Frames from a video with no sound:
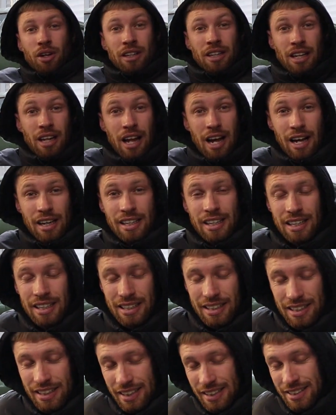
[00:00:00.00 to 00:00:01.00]
gonna lie,
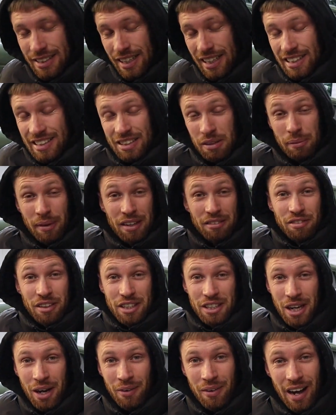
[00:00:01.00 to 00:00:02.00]
this is a big
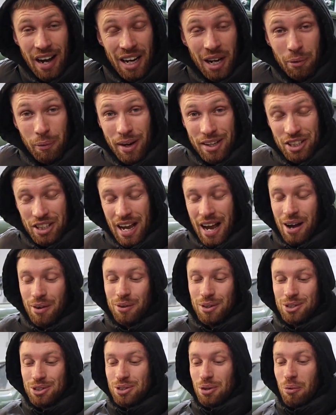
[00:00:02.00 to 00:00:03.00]
video and I wish I
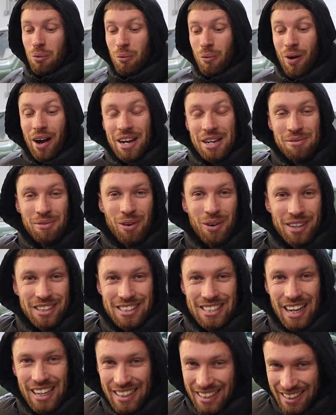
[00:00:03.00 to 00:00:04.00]
was way more
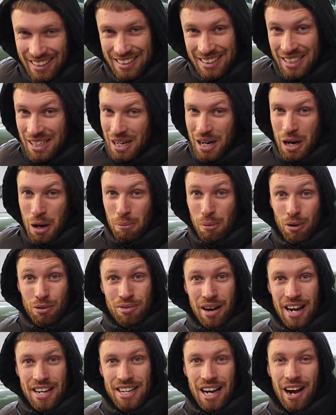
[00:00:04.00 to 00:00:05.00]
excited, but
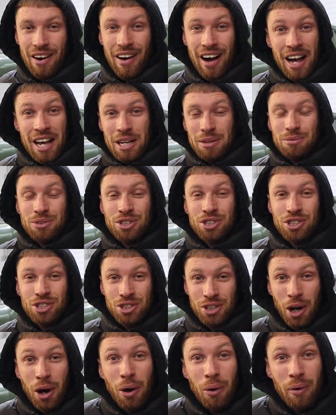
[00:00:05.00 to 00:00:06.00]
right now I am
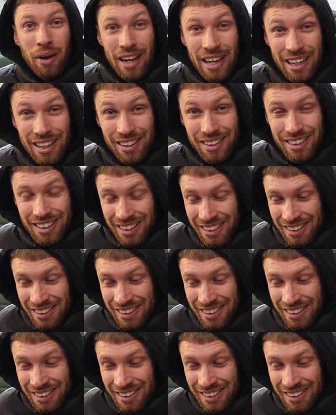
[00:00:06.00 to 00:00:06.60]
so ill.